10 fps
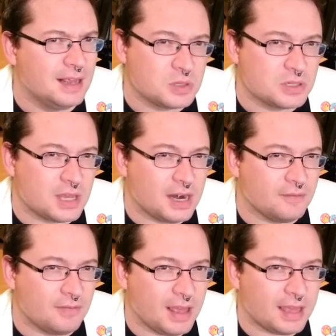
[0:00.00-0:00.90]
this was
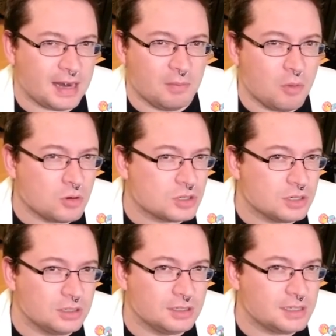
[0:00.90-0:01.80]
kind of like an
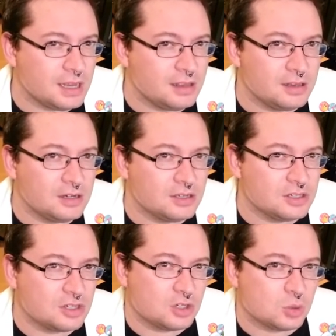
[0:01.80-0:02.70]
emotional
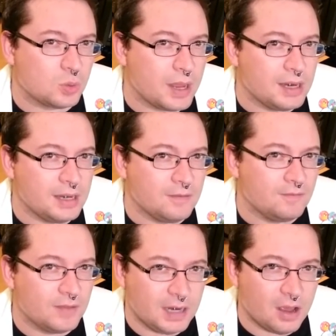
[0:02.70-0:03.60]
intelligence
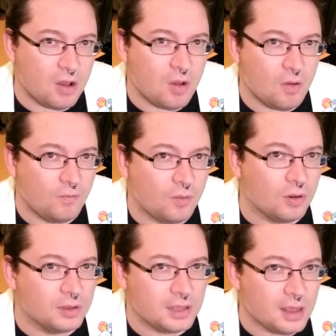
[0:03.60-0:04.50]
training video
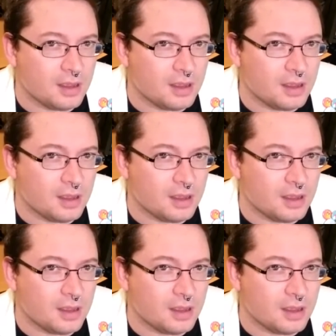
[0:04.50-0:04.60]
for the